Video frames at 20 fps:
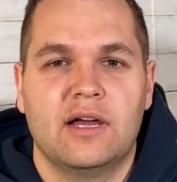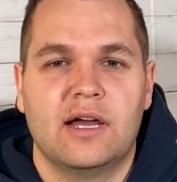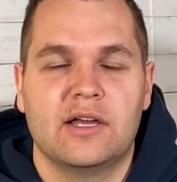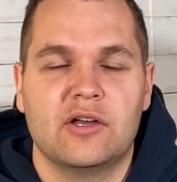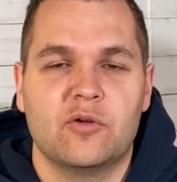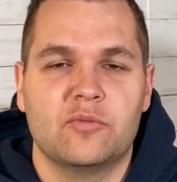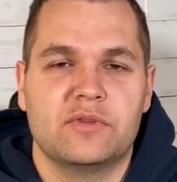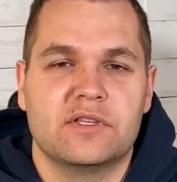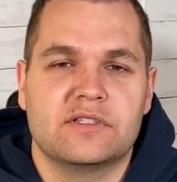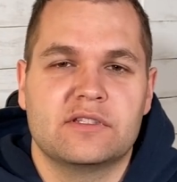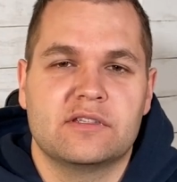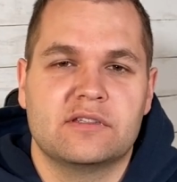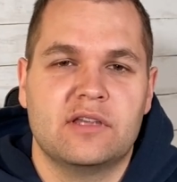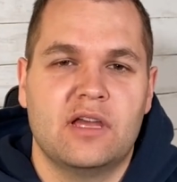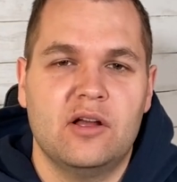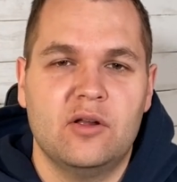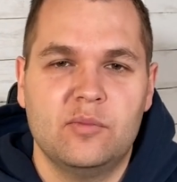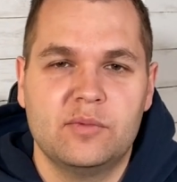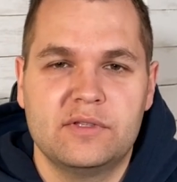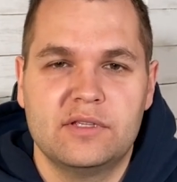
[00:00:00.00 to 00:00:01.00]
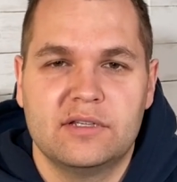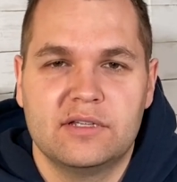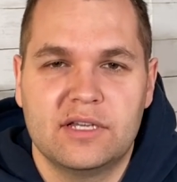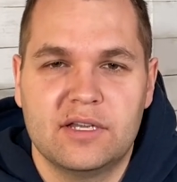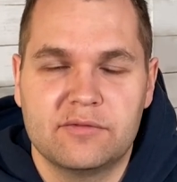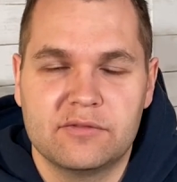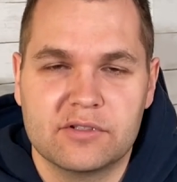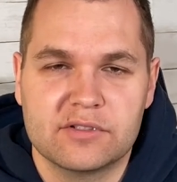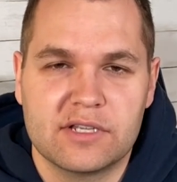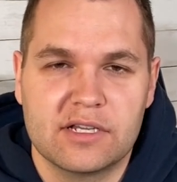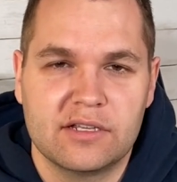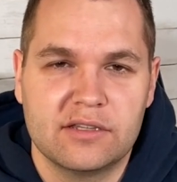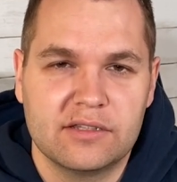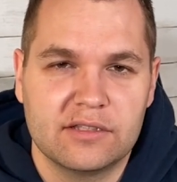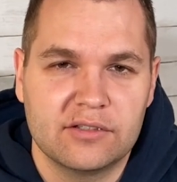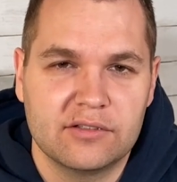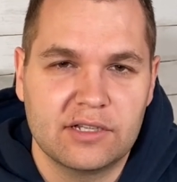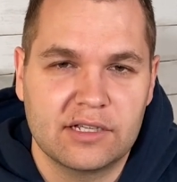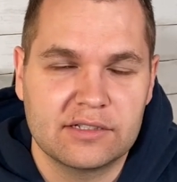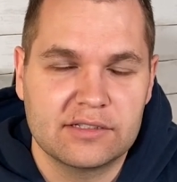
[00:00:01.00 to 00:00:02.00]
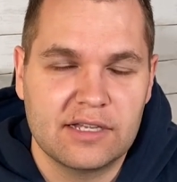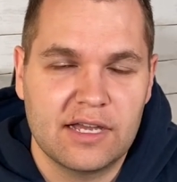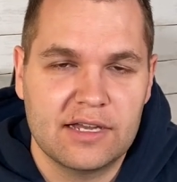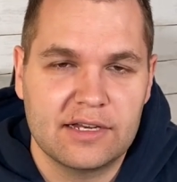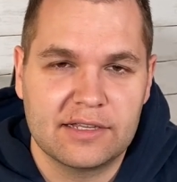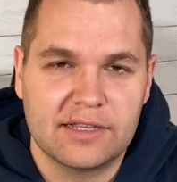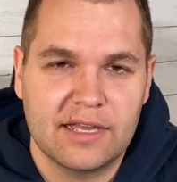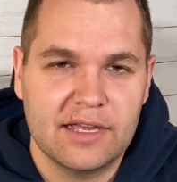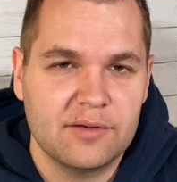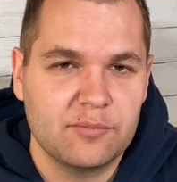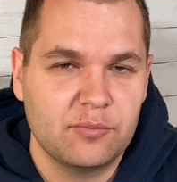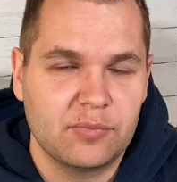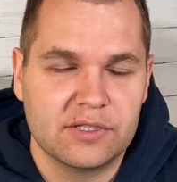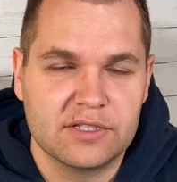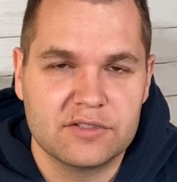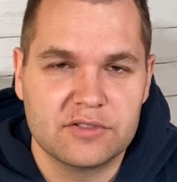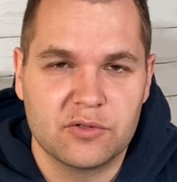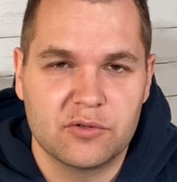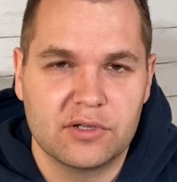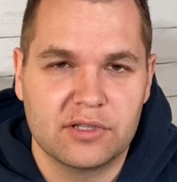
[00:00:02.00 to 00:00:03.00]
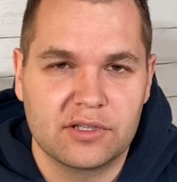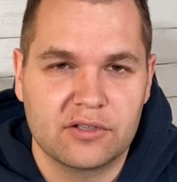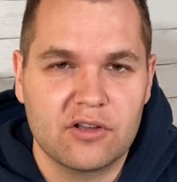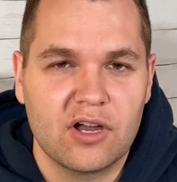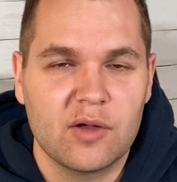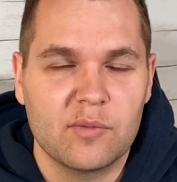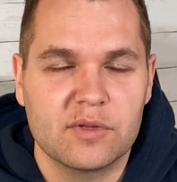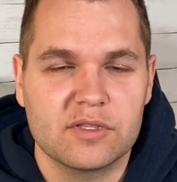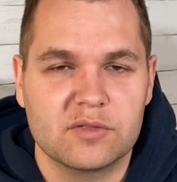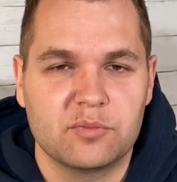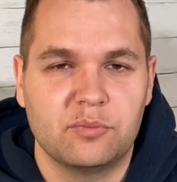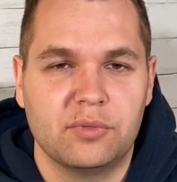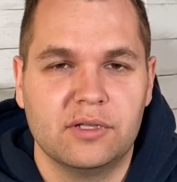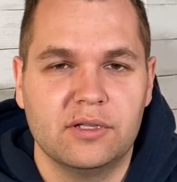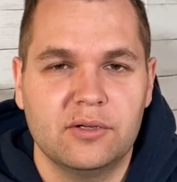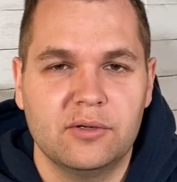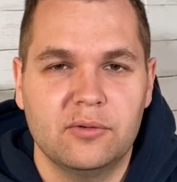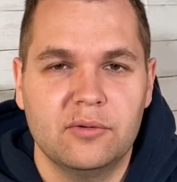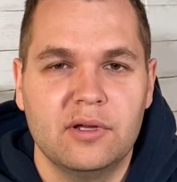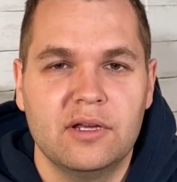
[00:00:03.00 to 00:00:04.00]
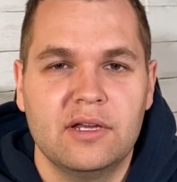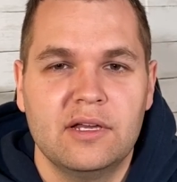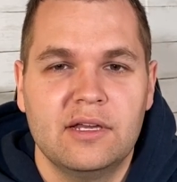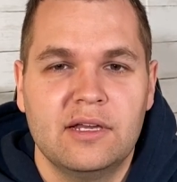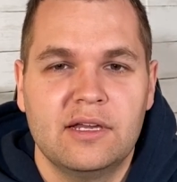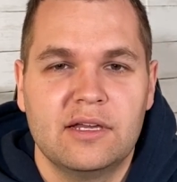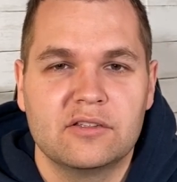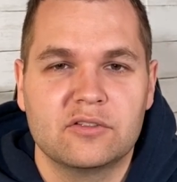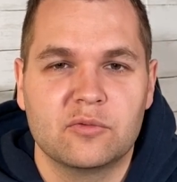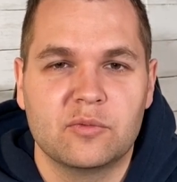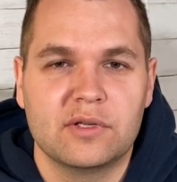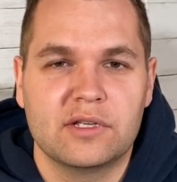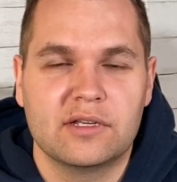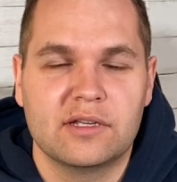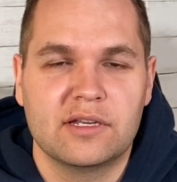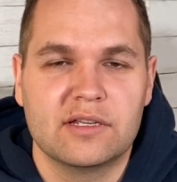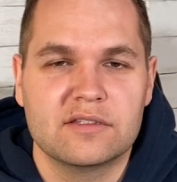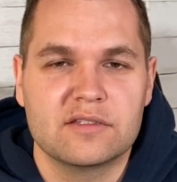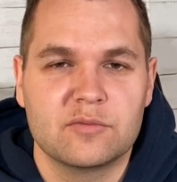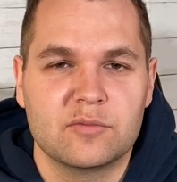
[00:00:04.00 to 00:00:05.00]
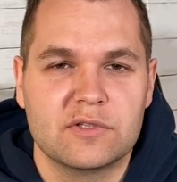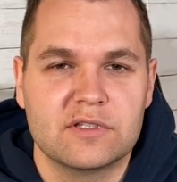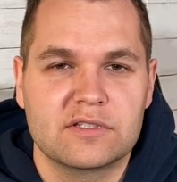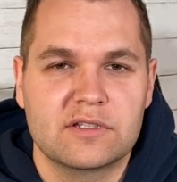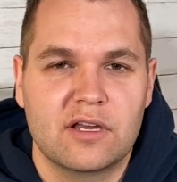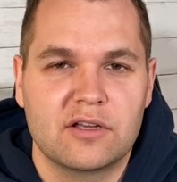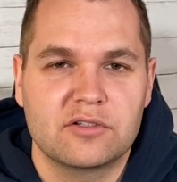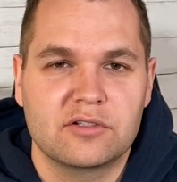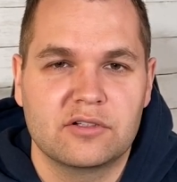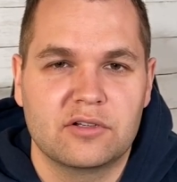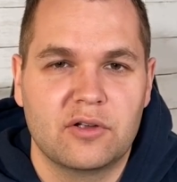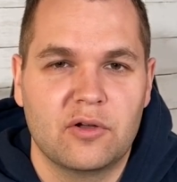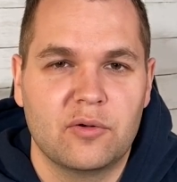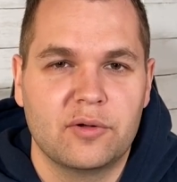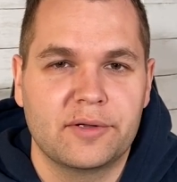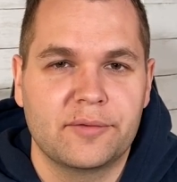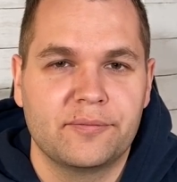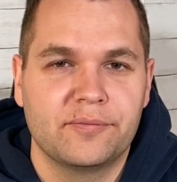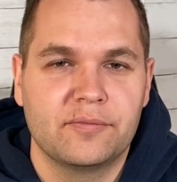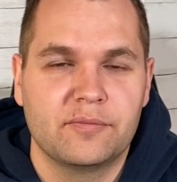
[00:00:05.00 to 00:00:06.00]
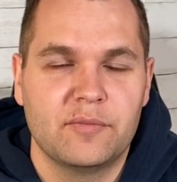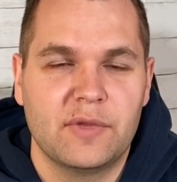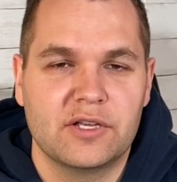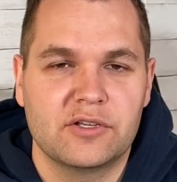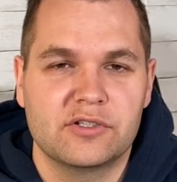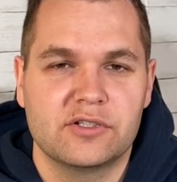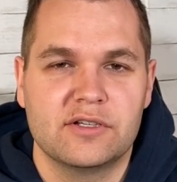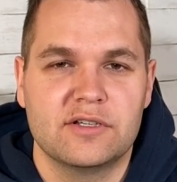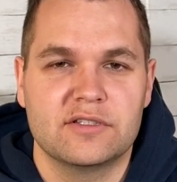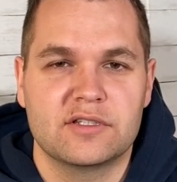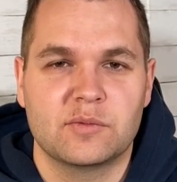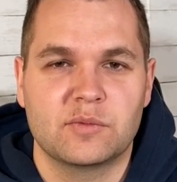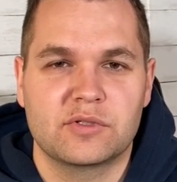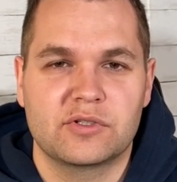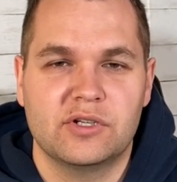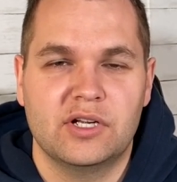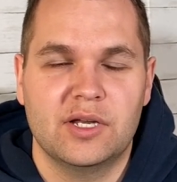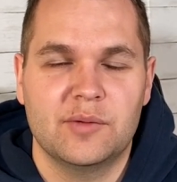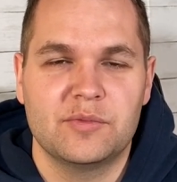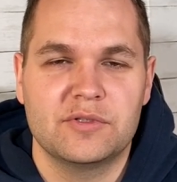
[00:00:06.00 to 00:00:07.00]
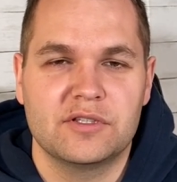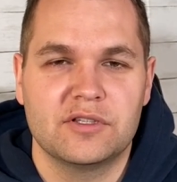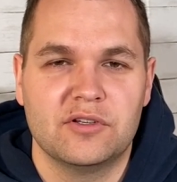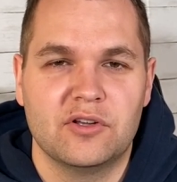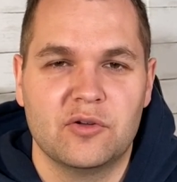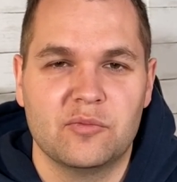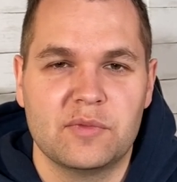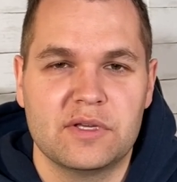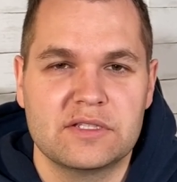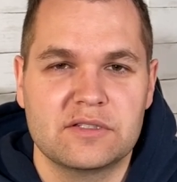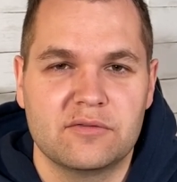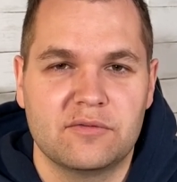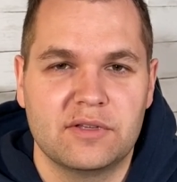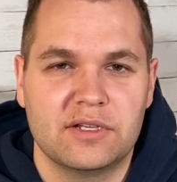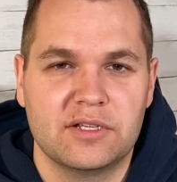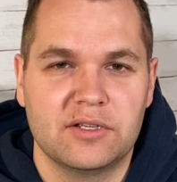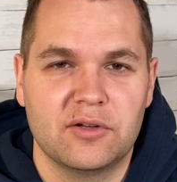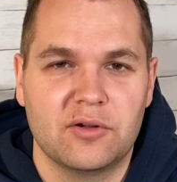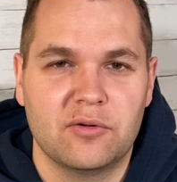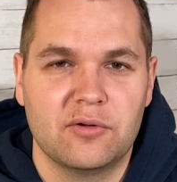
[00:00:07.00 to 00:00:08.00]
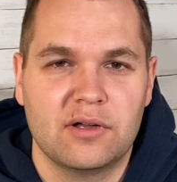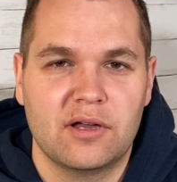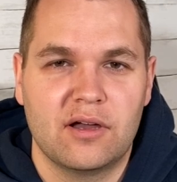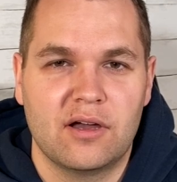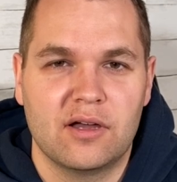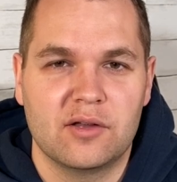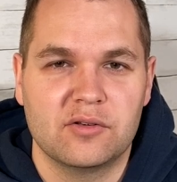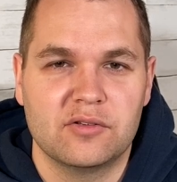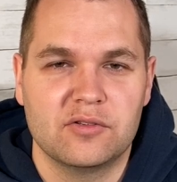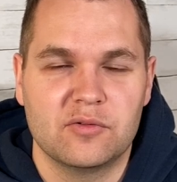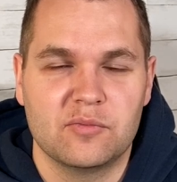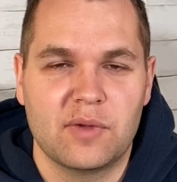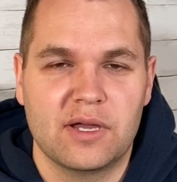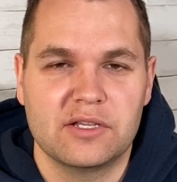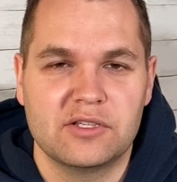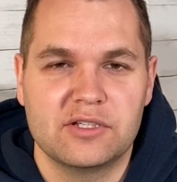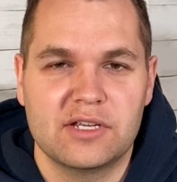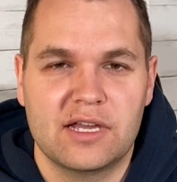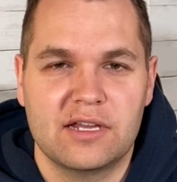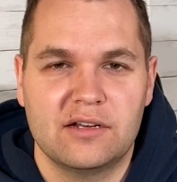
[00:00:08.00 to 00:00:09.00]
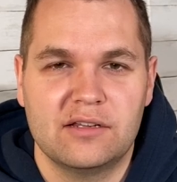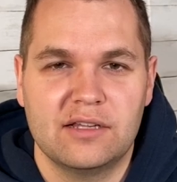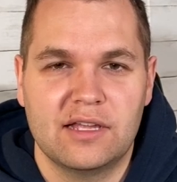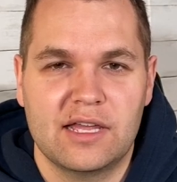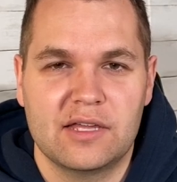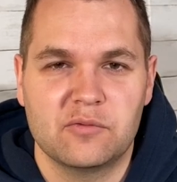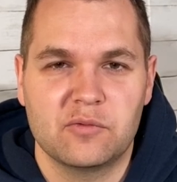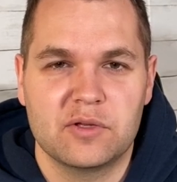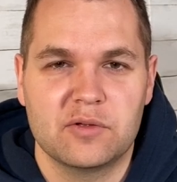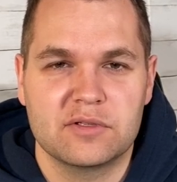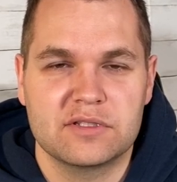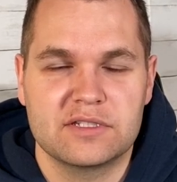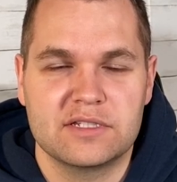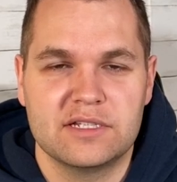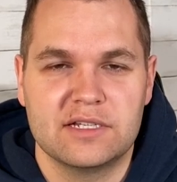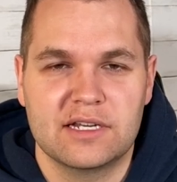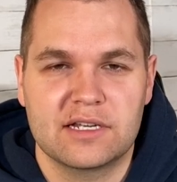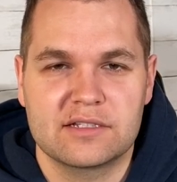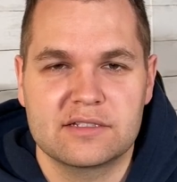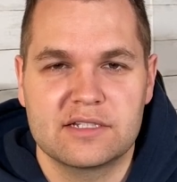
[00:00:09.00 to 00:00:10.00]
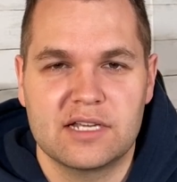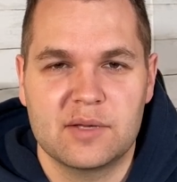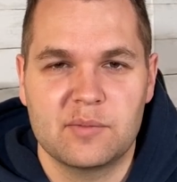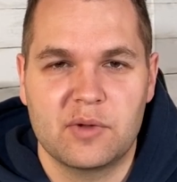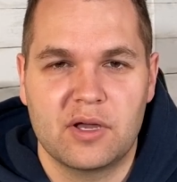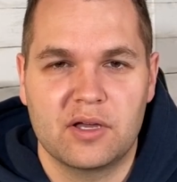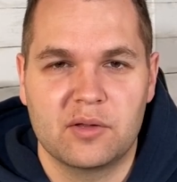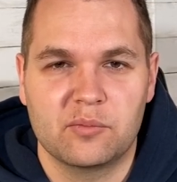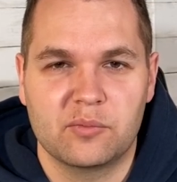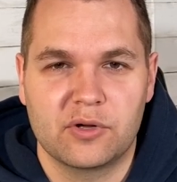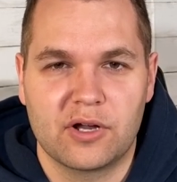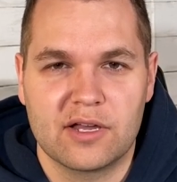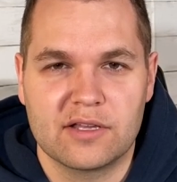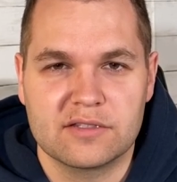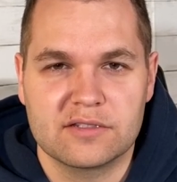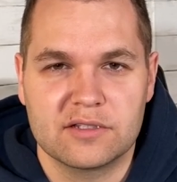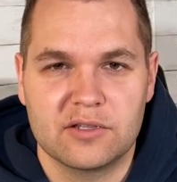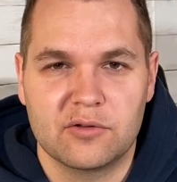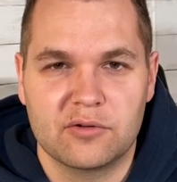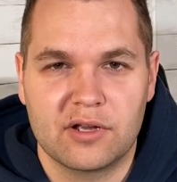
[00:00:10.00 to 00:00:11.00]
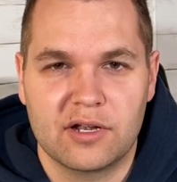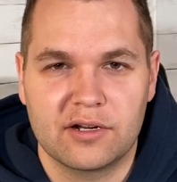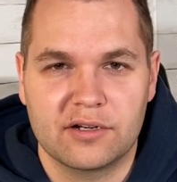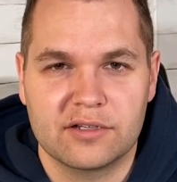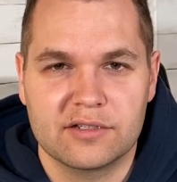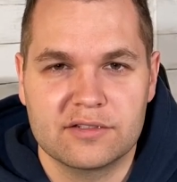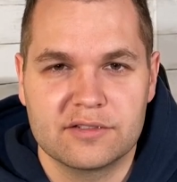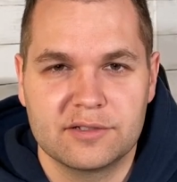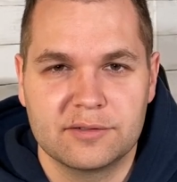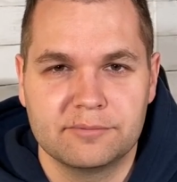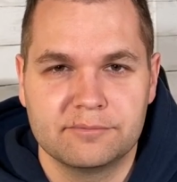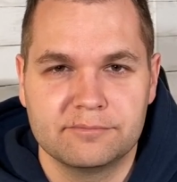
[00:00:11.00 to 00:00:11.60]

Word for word: I hope this has helped. If there's anything you'd like to add again, please do it in the comments below so we can get some discussion going. Make sure you subscribe so you don't miss a video onto my channel, and we will see you next time on Brian Sloan Artist.